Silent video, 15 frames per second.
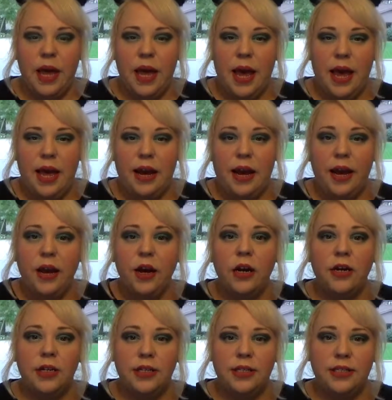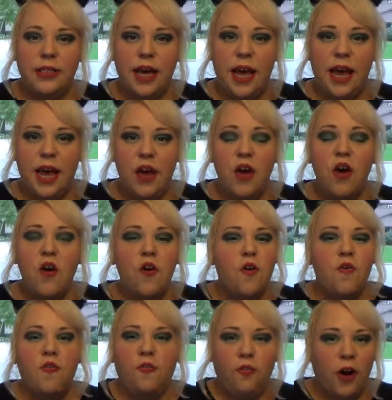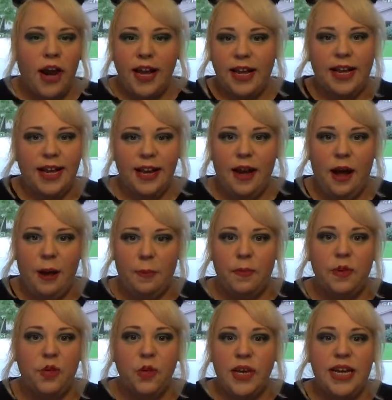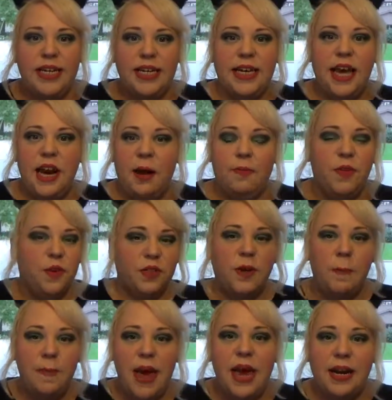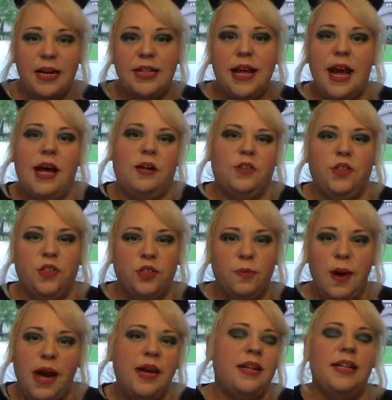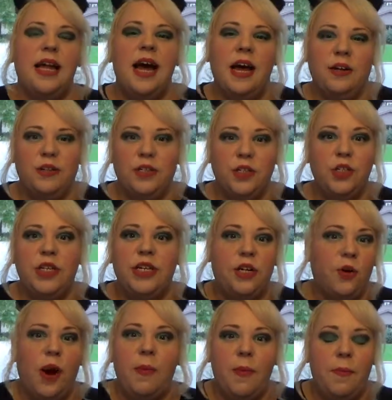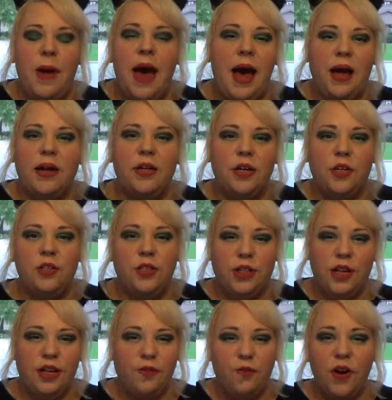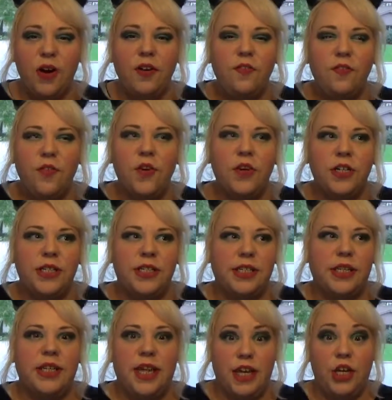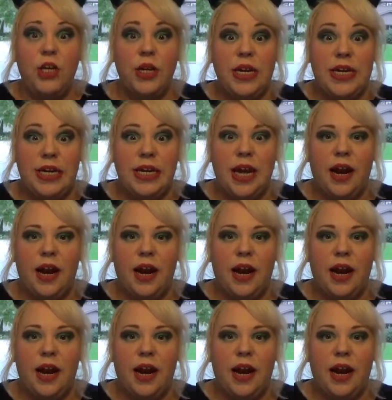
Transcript: and I heard her say, Frank, get up. You need to get up. There's a man in the house. There's a man in the house. You need to grab a bat. Like very furiously, like you need to get